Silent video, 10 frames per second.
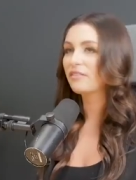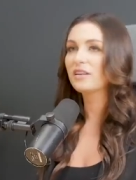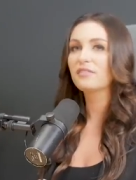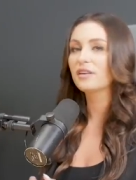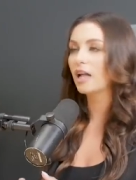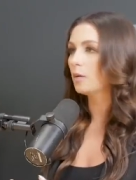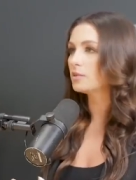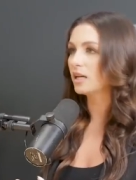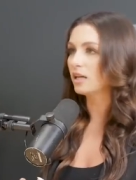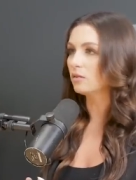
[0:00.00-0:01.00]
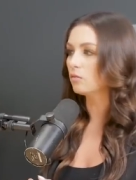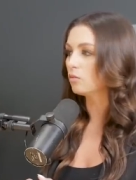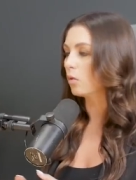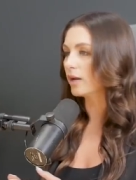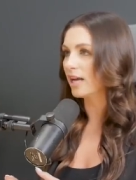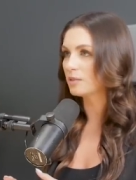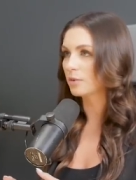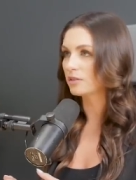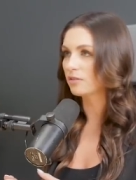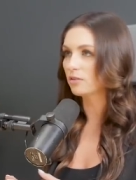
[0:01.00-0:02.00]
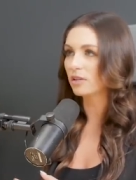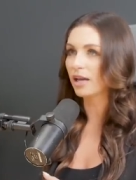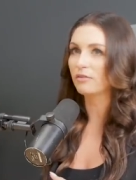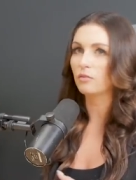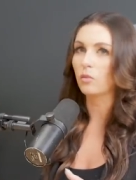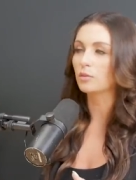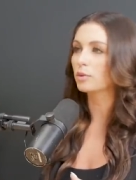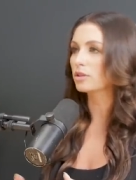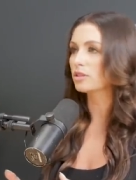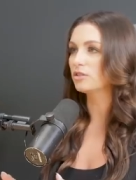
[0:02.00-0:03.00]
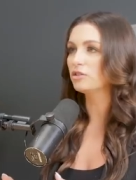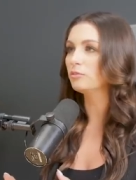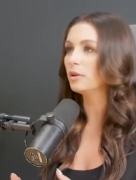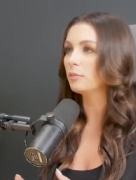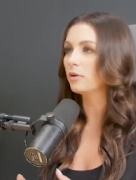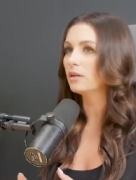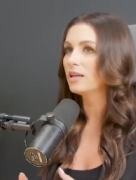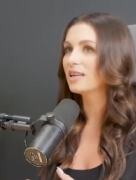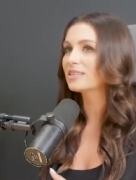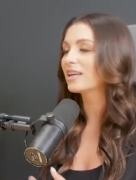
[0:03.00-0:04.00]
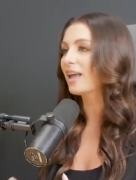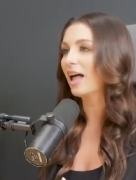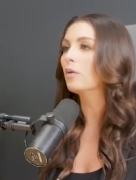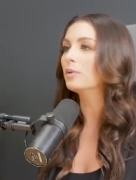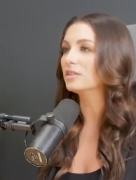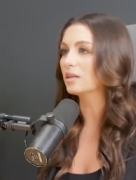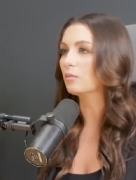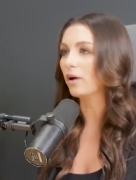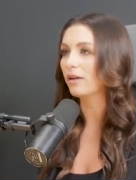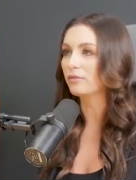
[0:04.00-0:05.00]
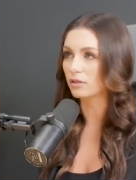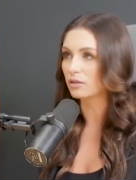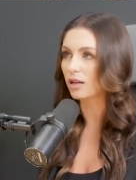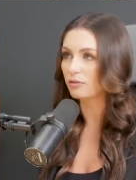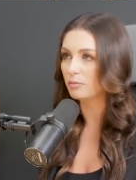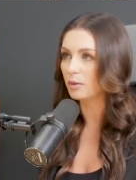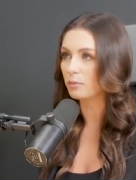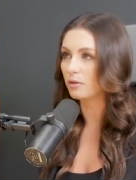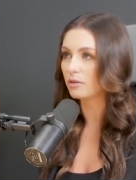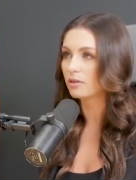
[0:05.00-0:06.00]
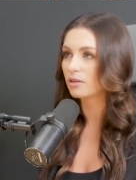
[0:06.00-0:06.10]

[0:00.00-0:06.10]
Even if it helps in one aspect of their life, one person, two people, it's going to help in some way for a lot of people.